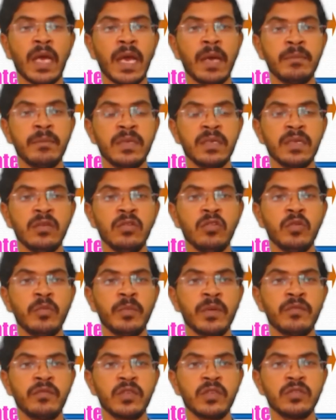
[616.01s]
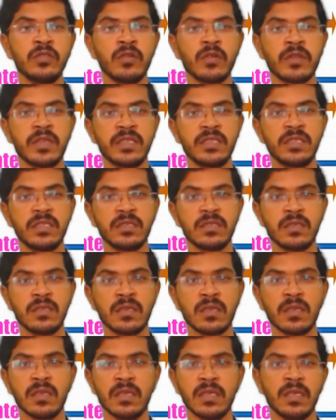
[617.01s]
I am really open for your
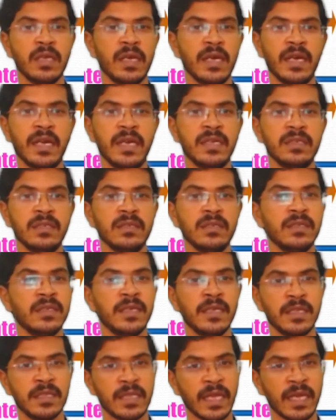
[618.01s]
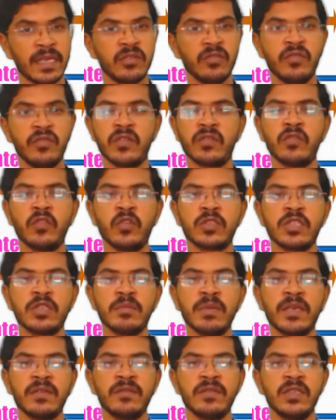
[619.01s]
suggestions. And thank you for watching
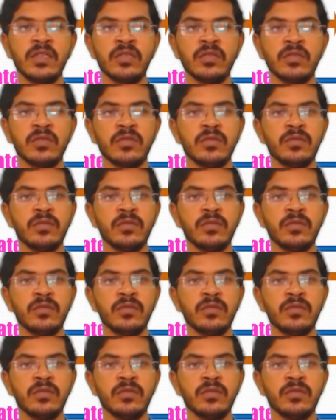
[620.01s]
my video.